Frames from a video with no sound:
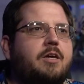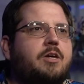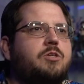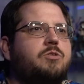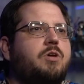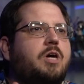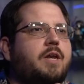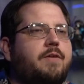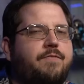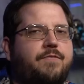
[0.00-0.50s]

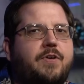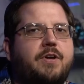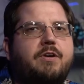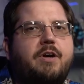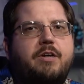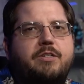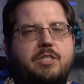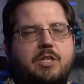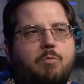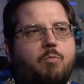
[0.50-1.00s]
so I got to figure
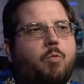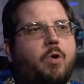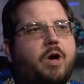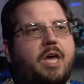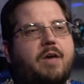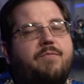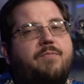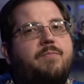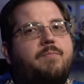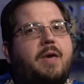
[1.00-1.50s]
out some way
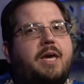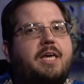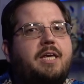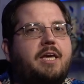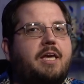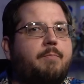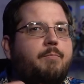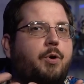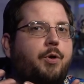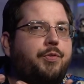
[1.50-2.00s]
of making
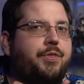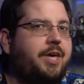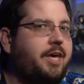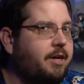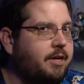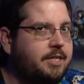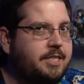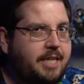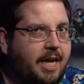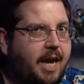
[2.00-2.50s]
it both
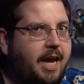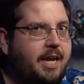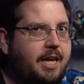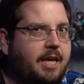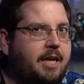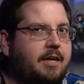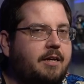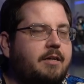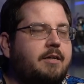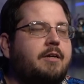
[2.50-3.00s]

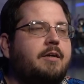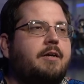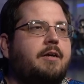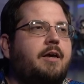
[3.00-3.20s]
entertaining